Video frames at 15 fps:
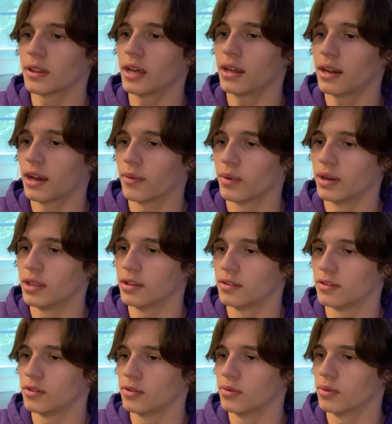that, I went
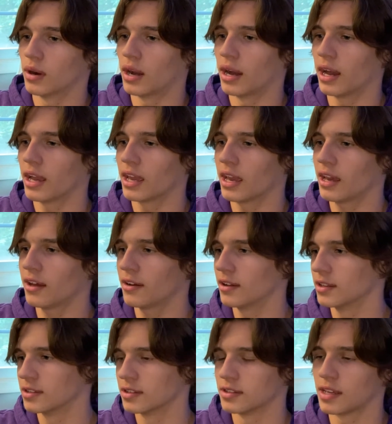into a hi-hat.
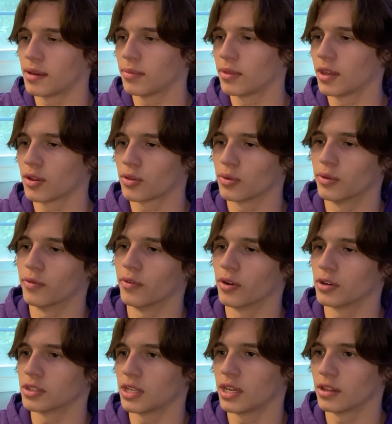It's the same thing through the
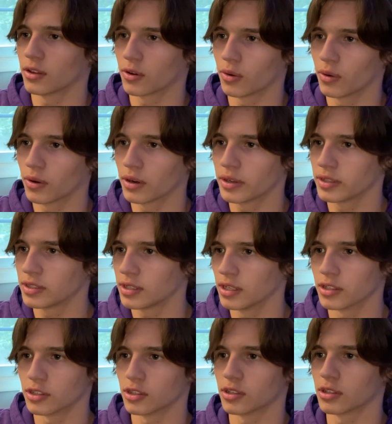verse and the chorus. It
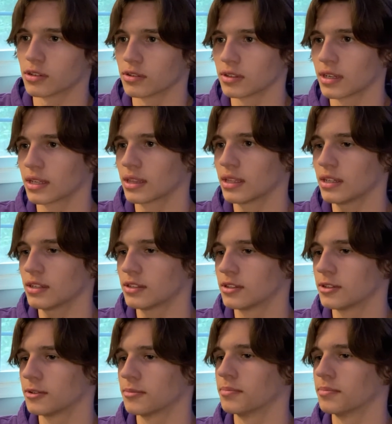just sounds like this.